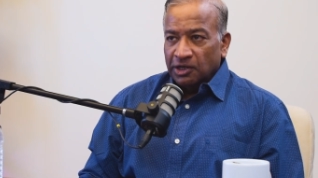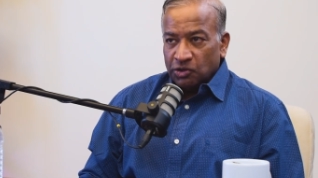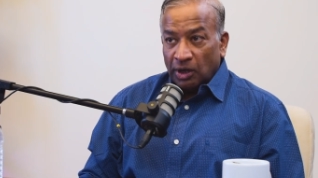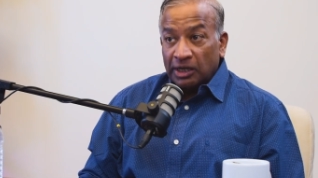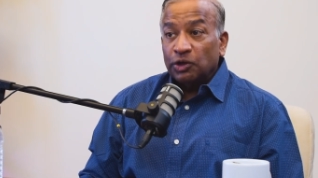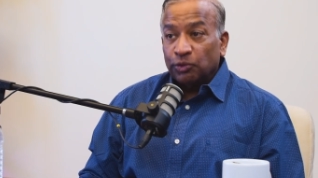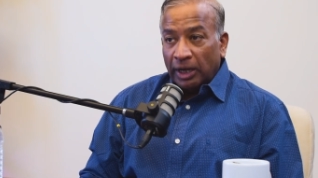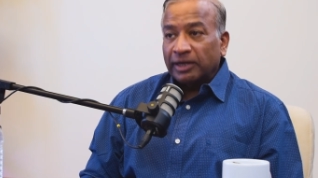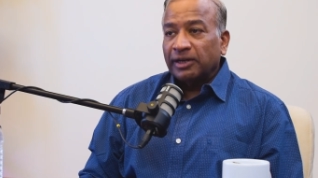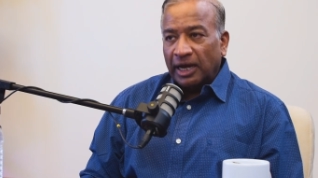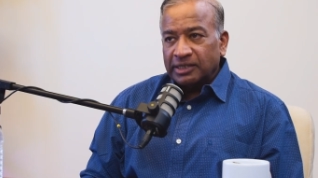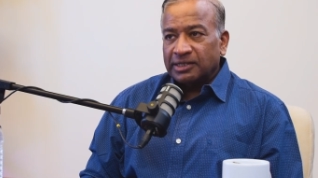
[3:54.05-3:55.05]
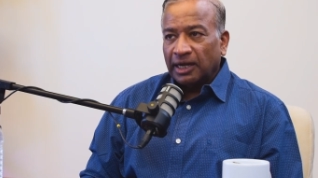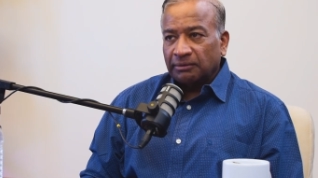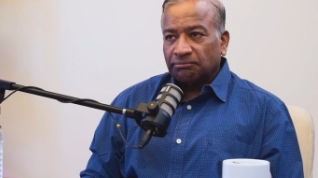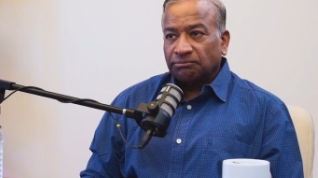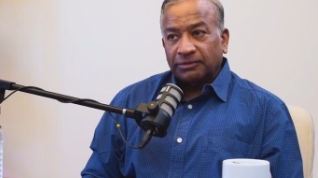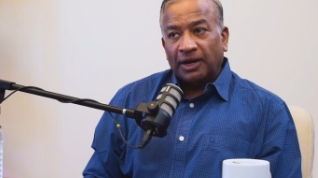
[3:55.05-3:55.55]
So until you recognize
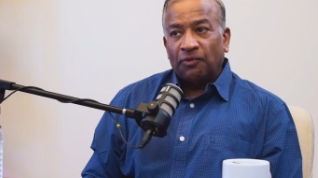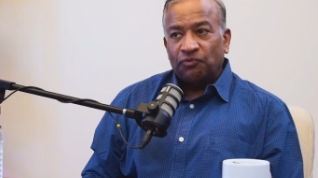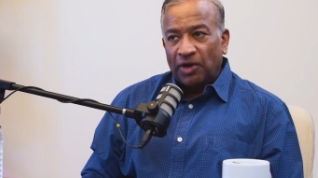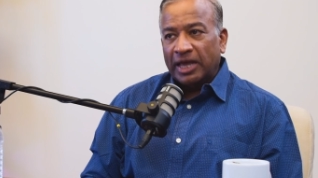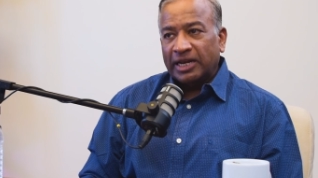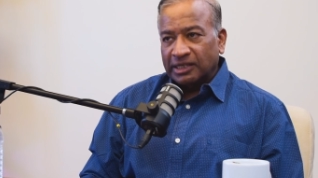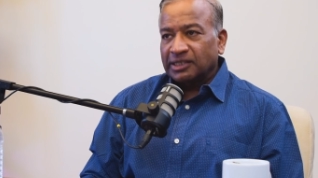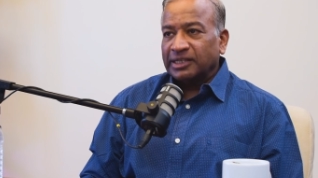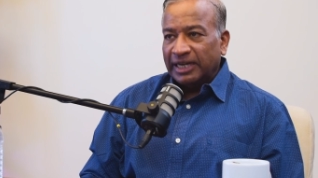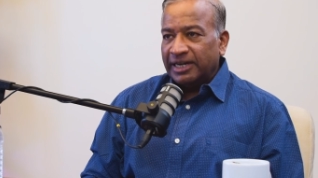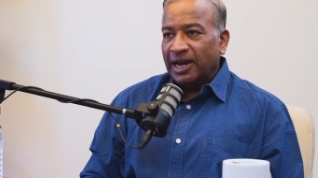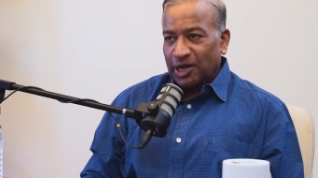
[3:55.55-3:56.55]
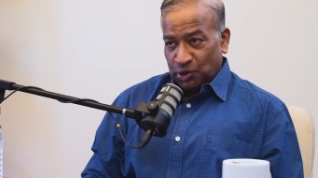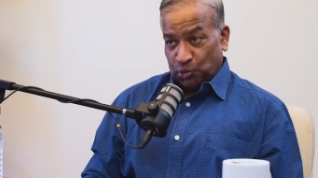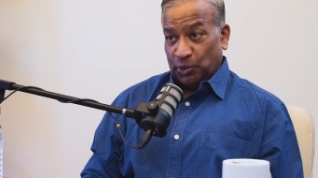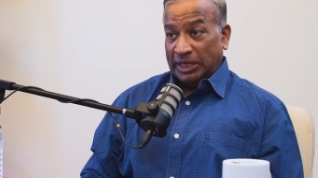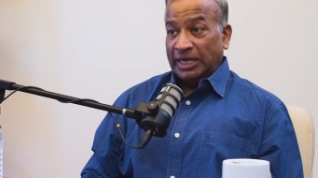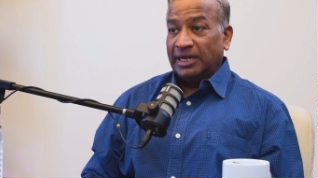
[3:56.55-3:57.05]
that there are various Indias
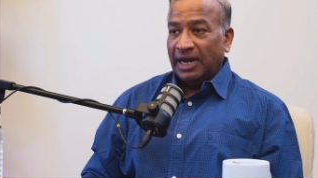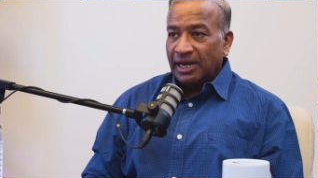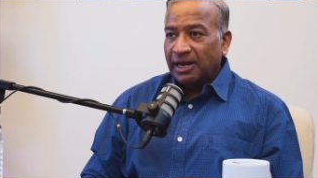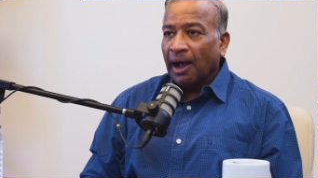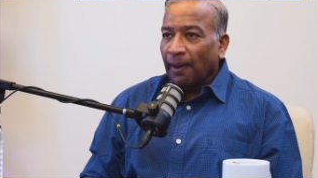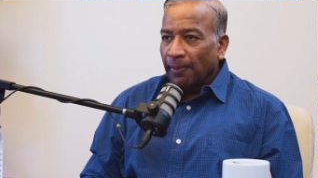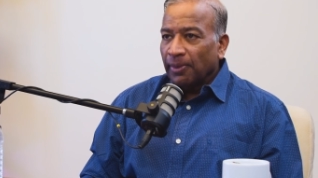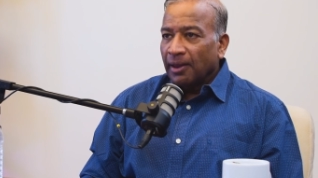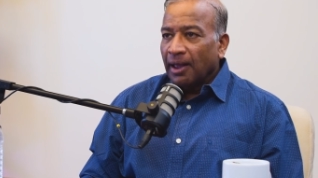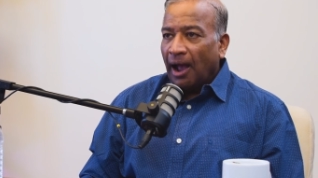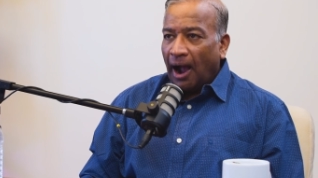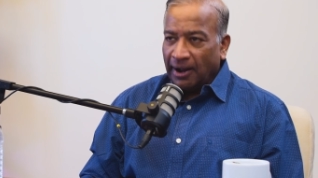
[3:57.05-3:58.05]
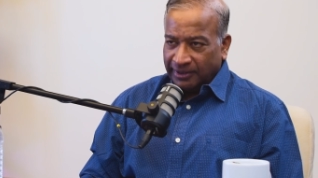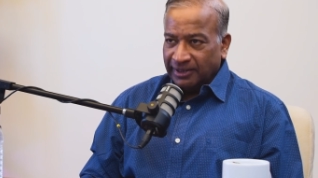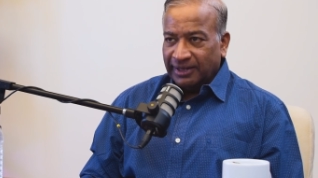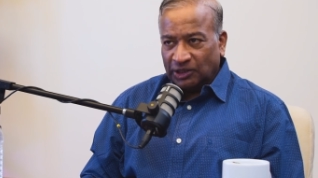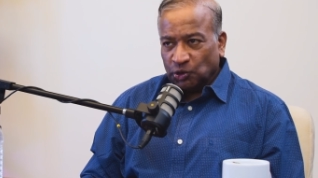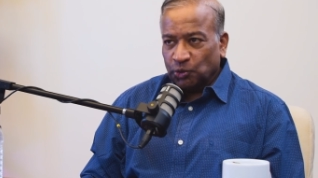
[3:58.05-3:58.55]
within India, I
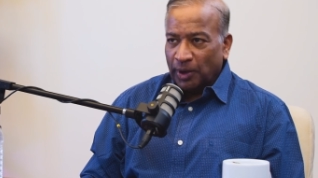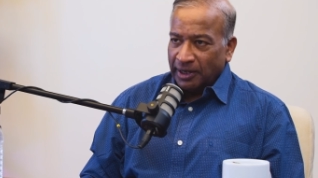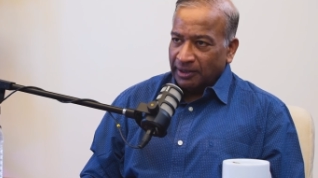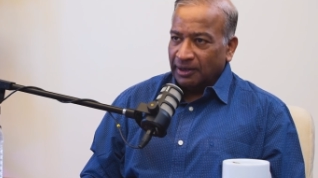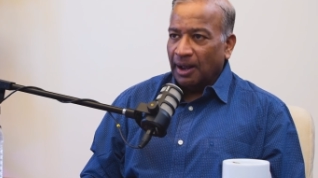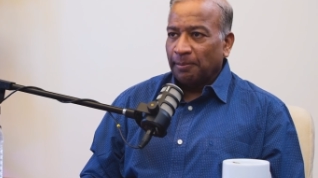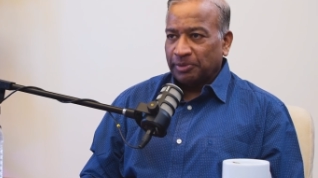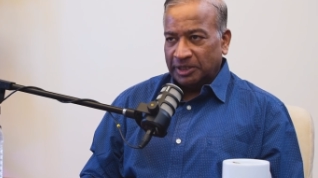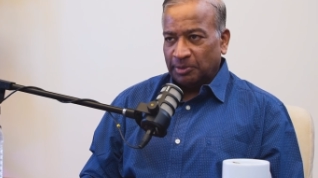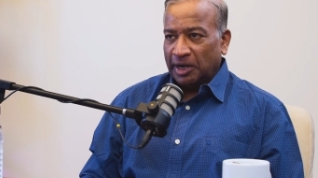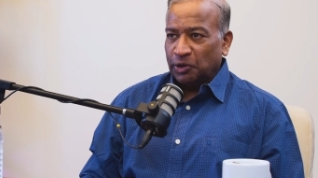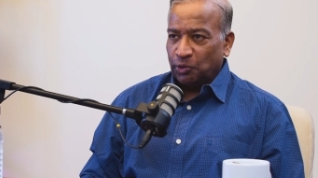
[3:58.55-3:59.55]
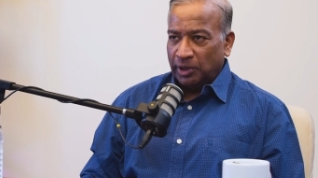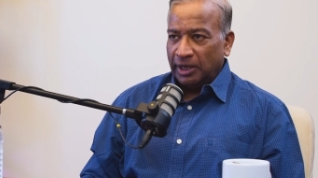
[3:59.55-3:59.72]
think that's when companies begin to